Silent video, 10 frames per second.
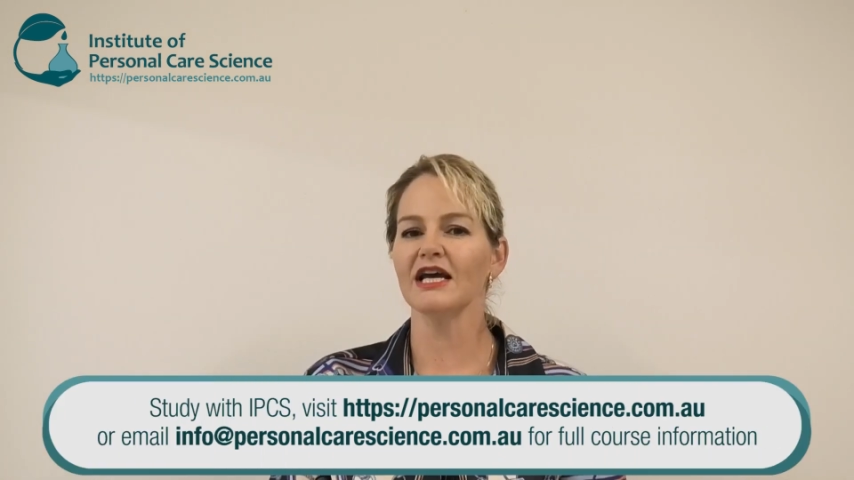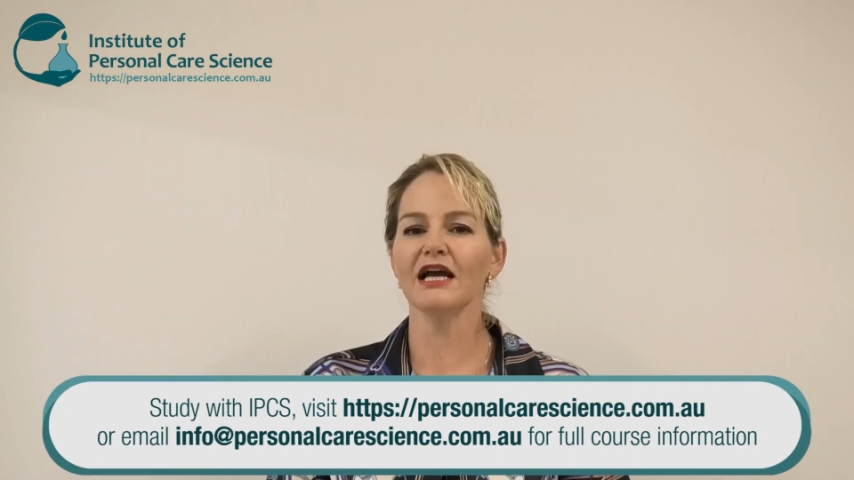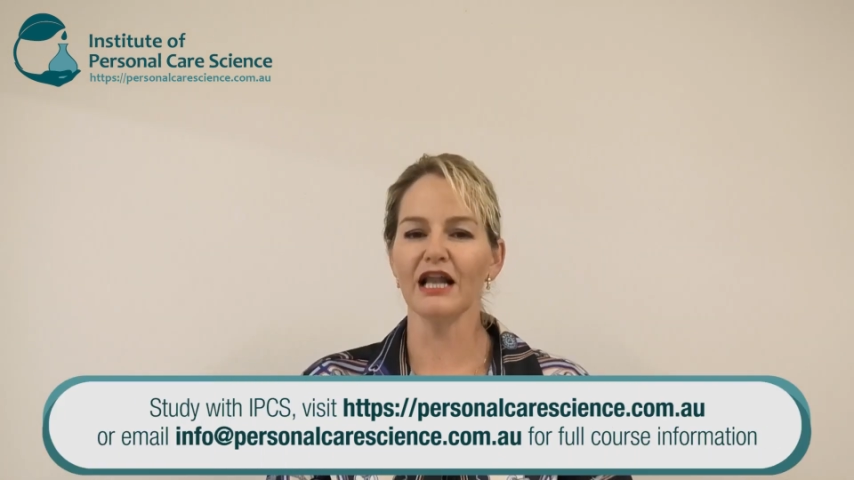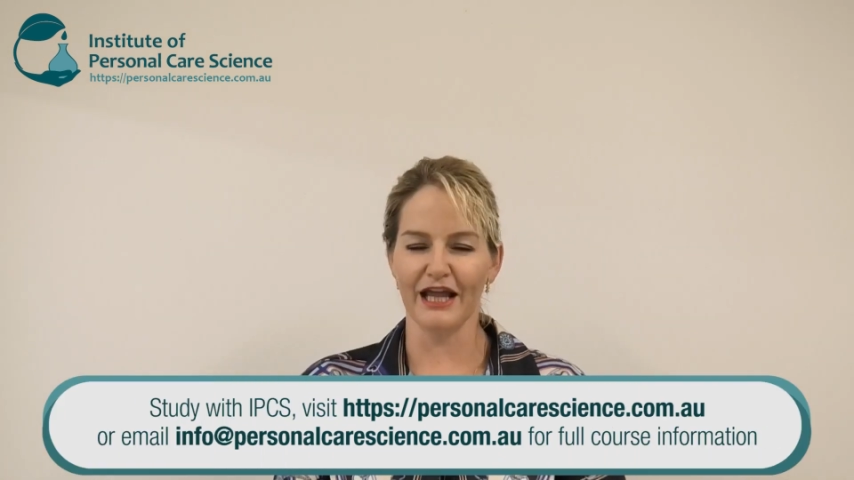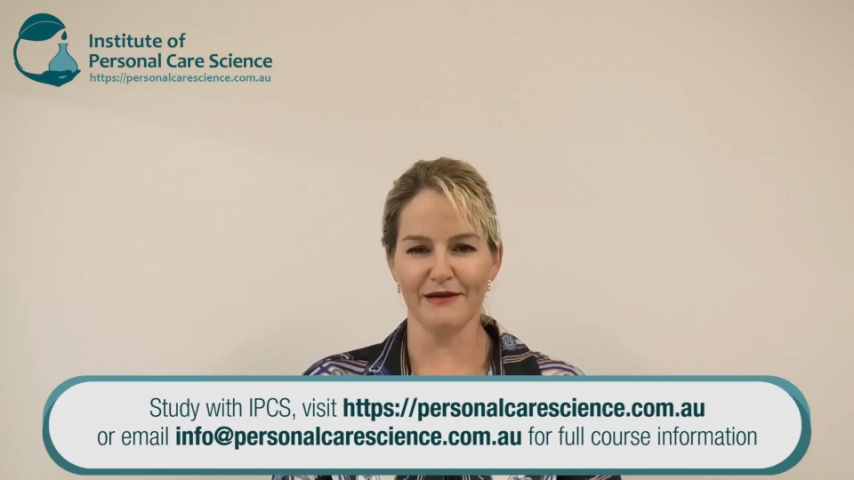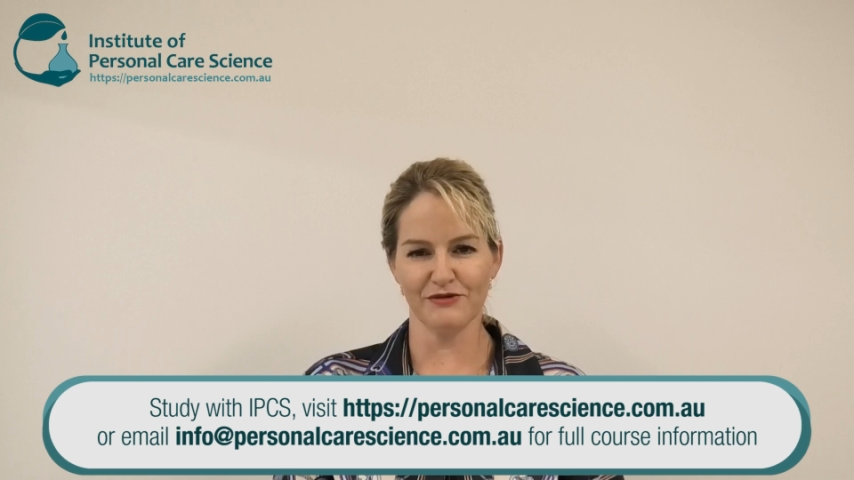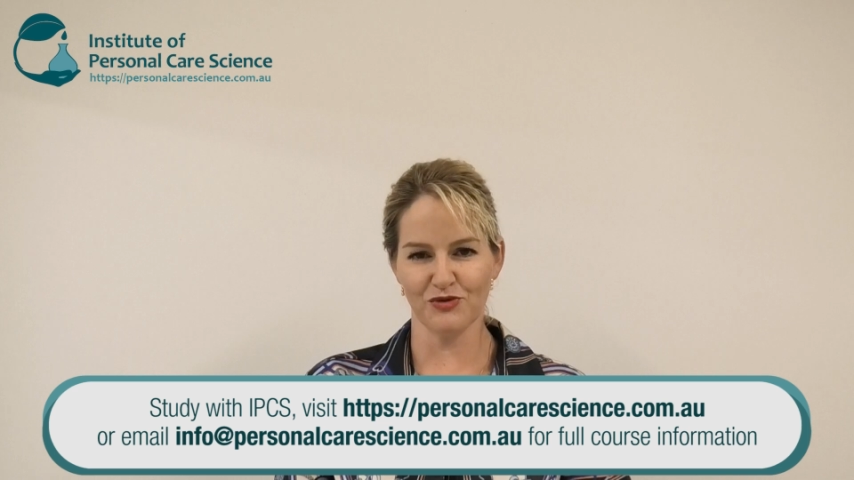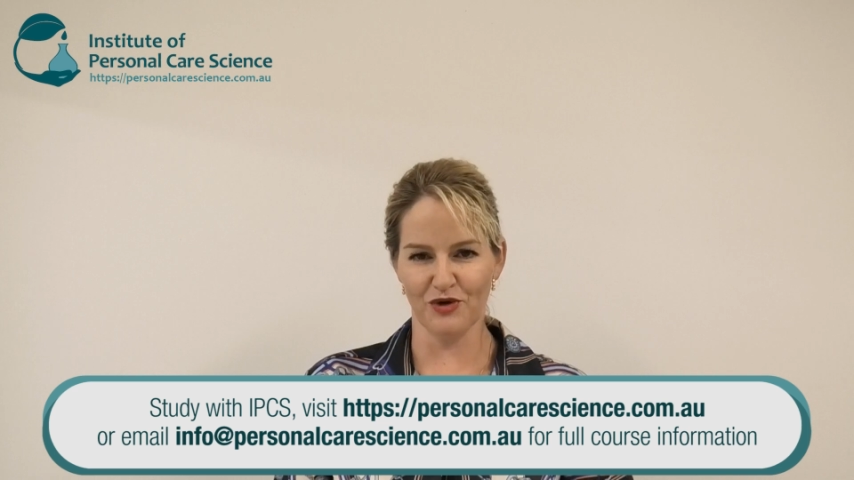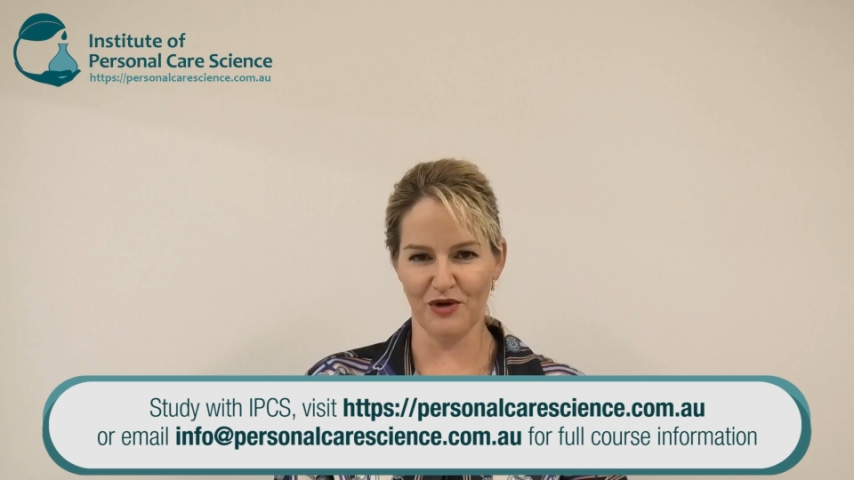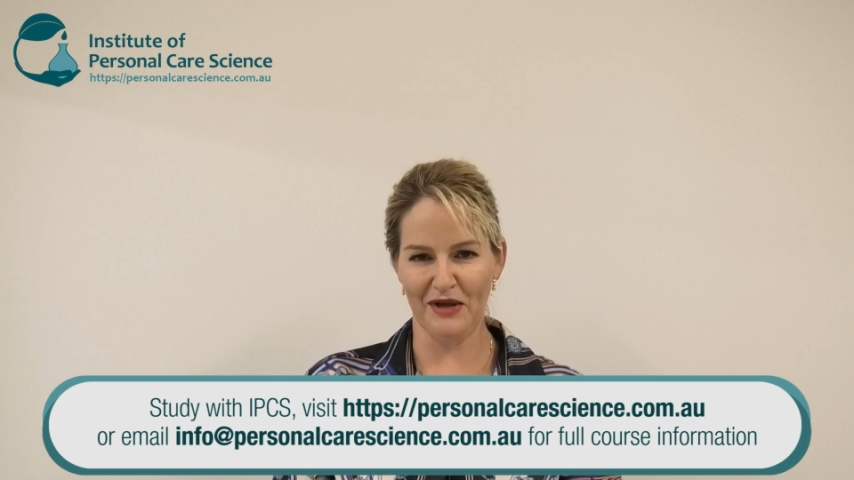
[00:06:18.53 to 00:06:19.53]
and claims
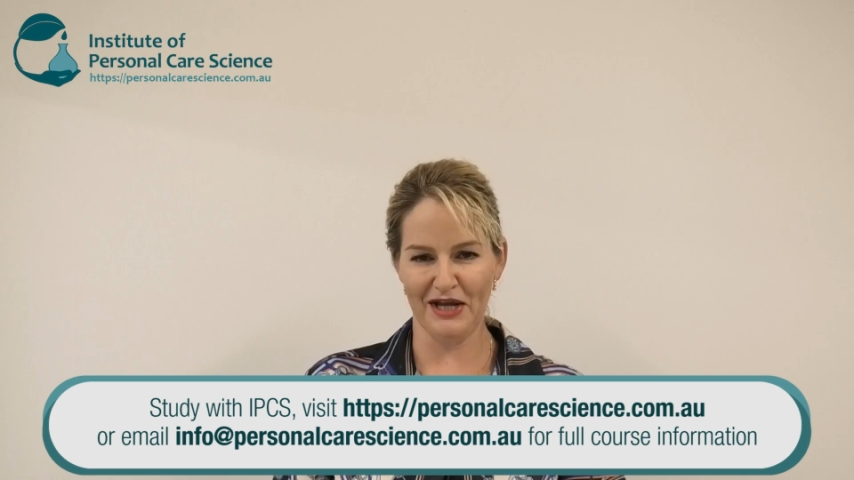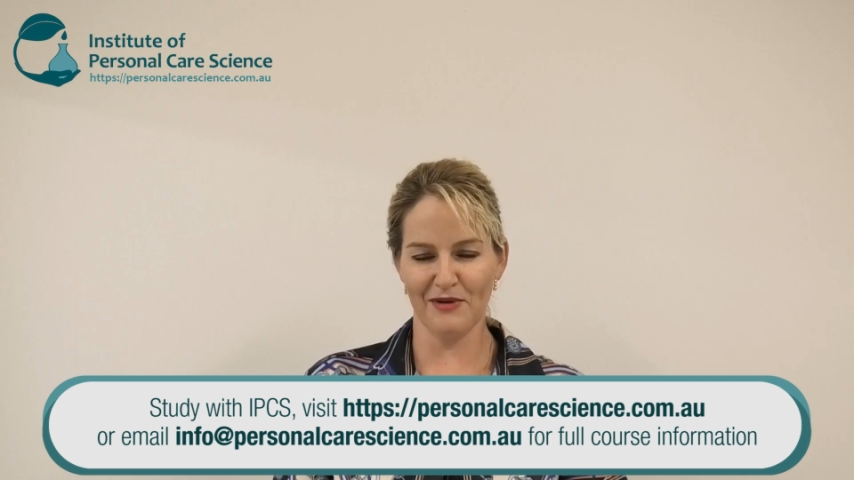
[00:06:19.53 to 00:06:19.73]
you want to make